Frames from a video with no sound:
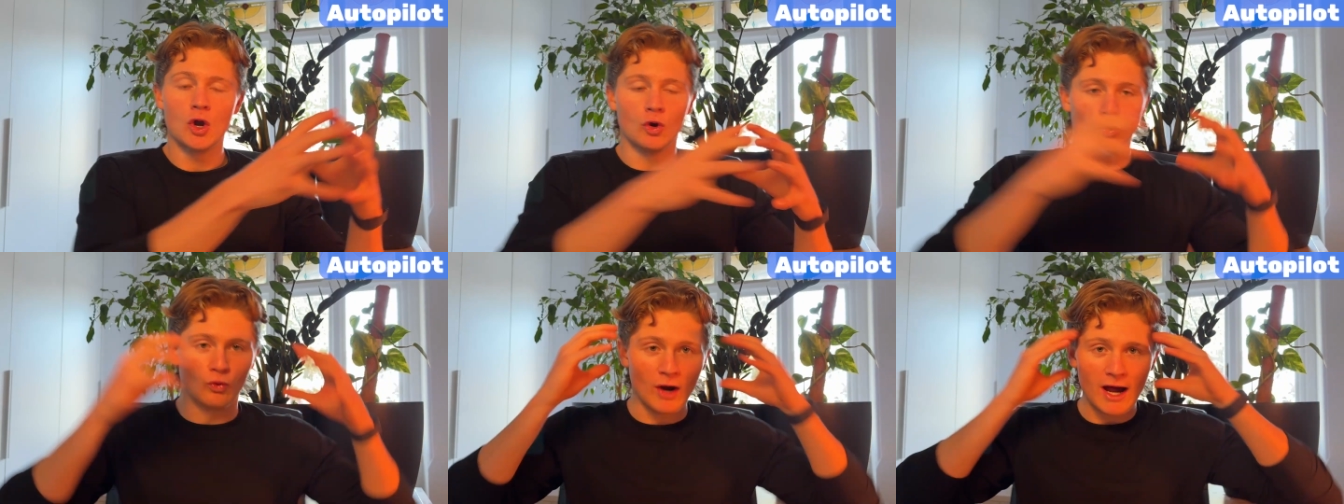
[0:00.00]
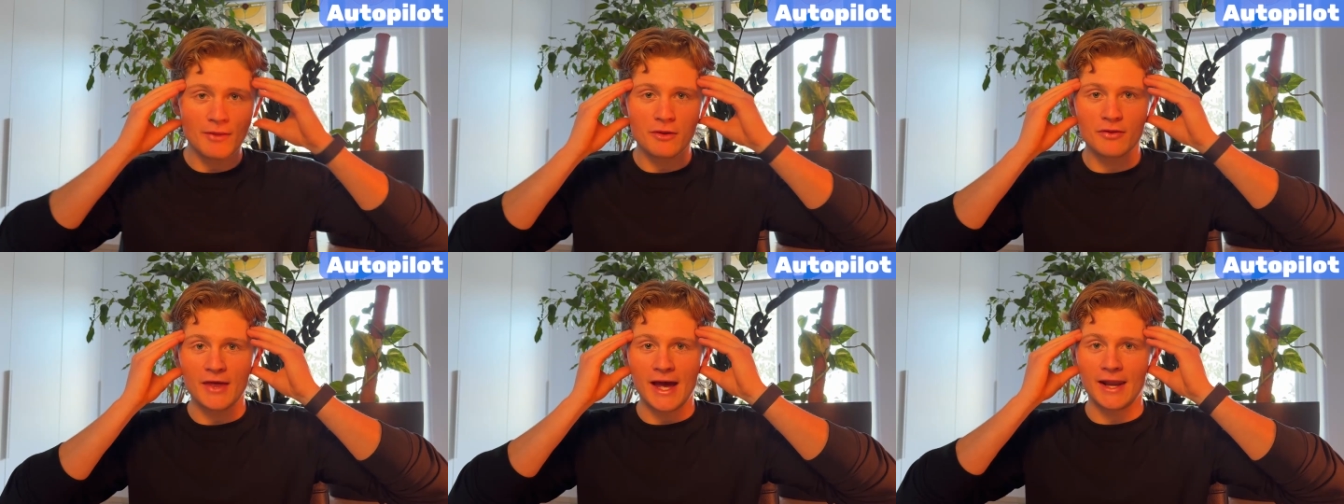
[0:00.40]

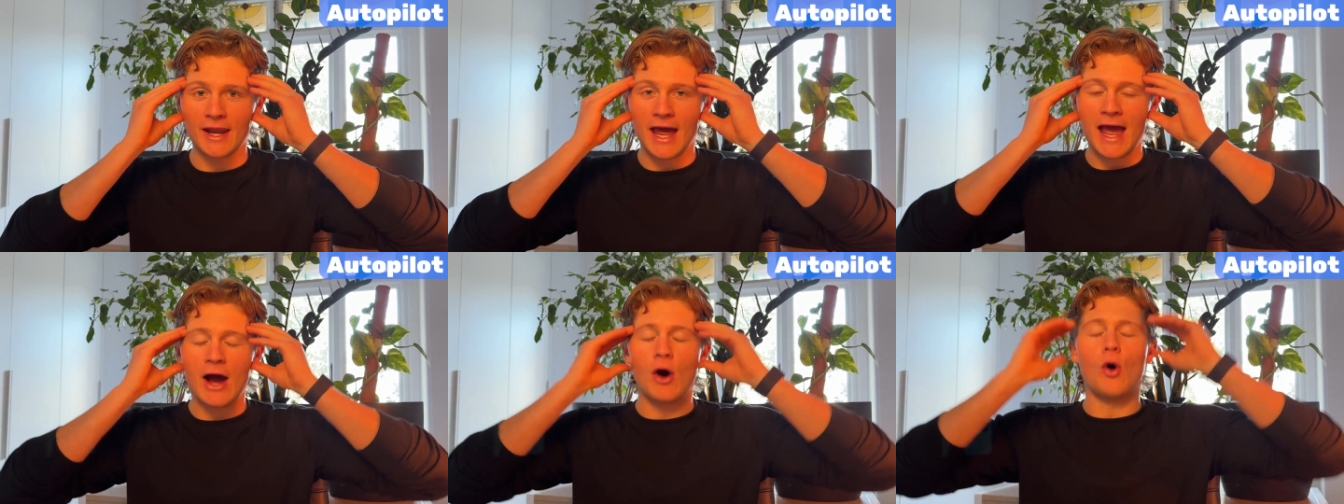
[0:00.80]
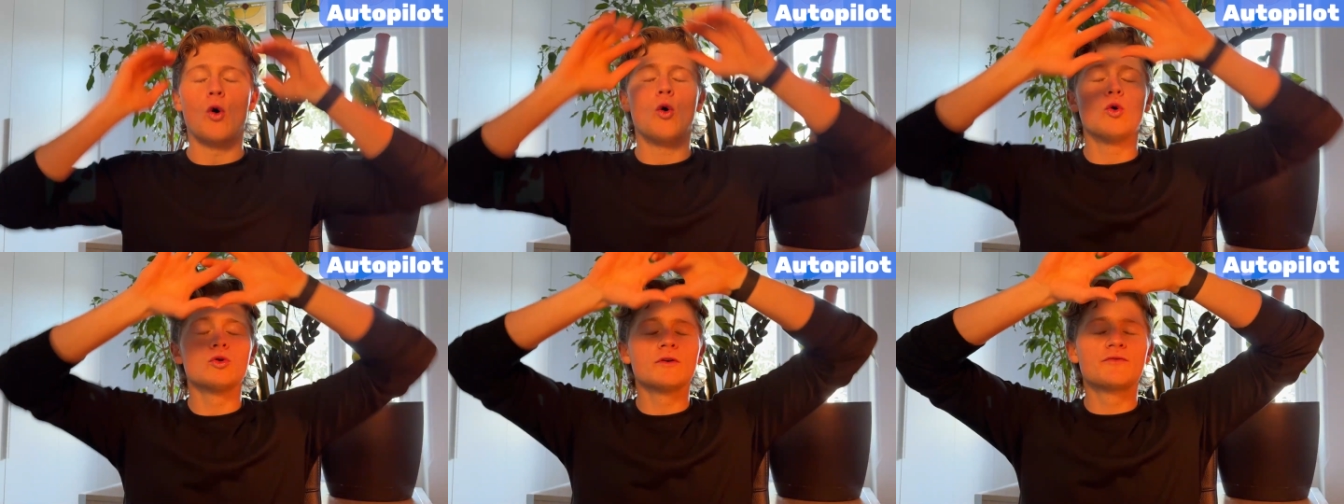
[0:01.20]
rather than
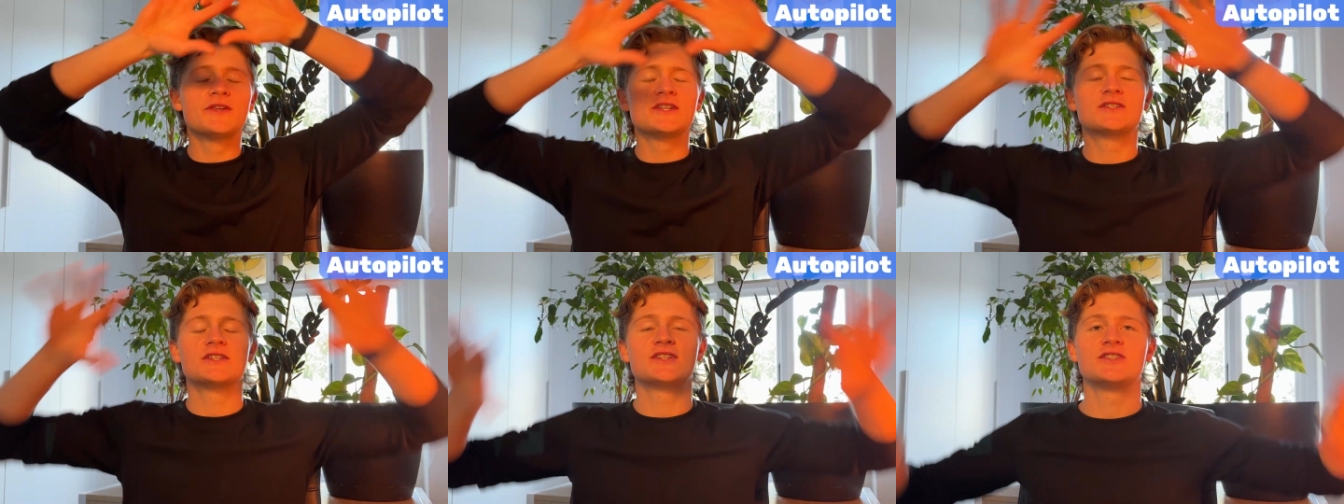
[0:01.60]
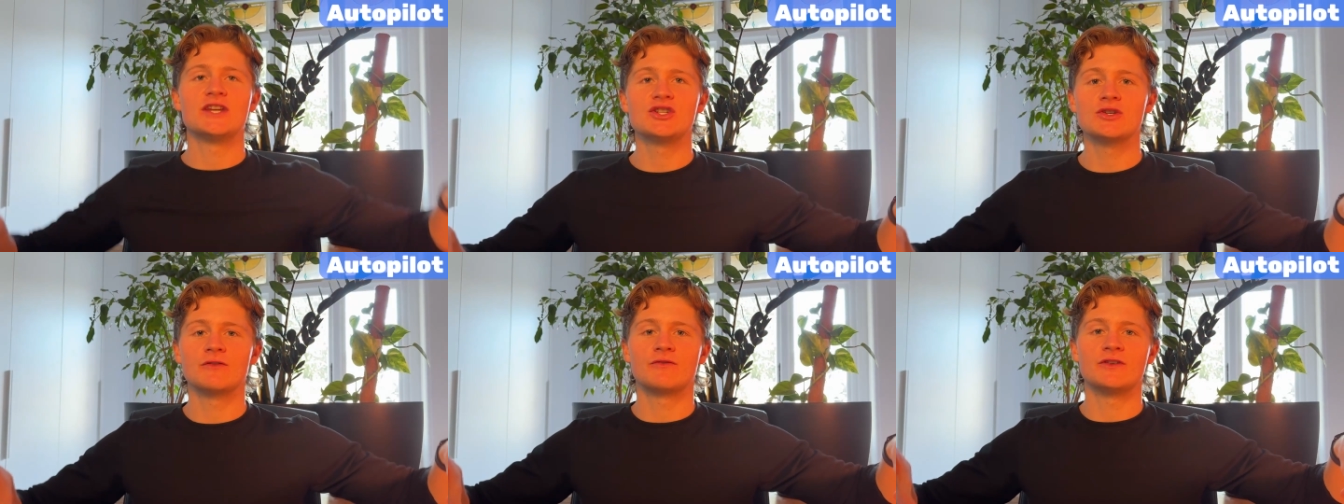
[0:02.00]
all of this
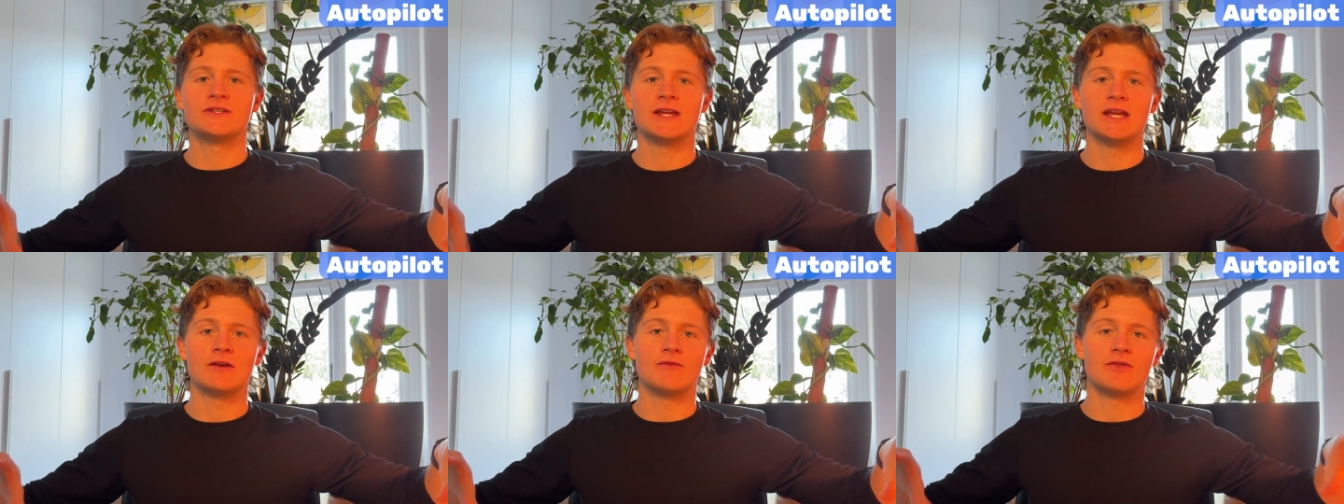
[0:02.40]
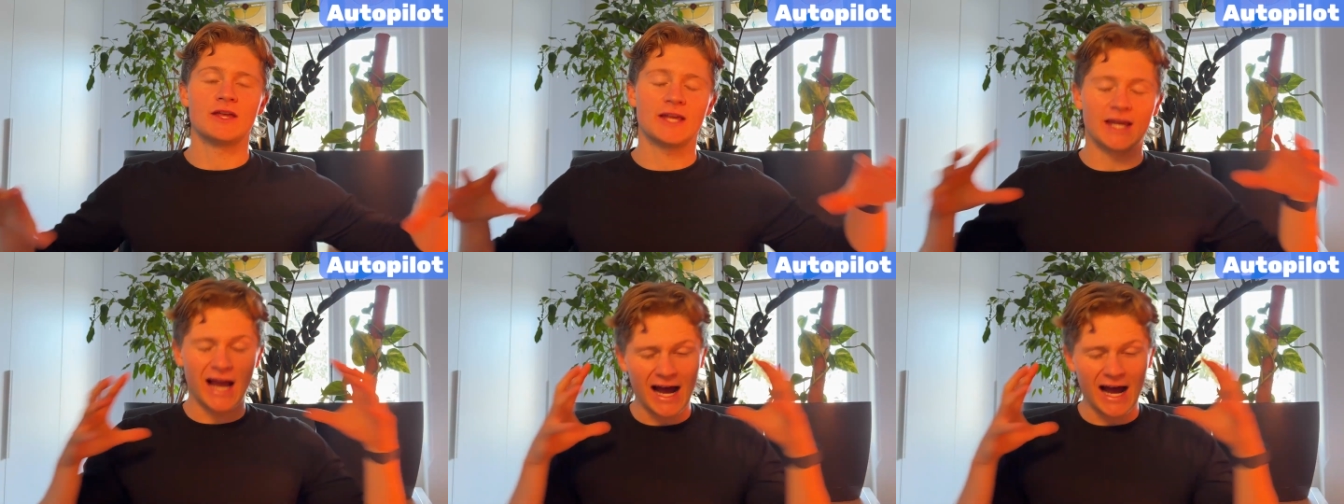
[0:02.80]
decision fatigue of thinking,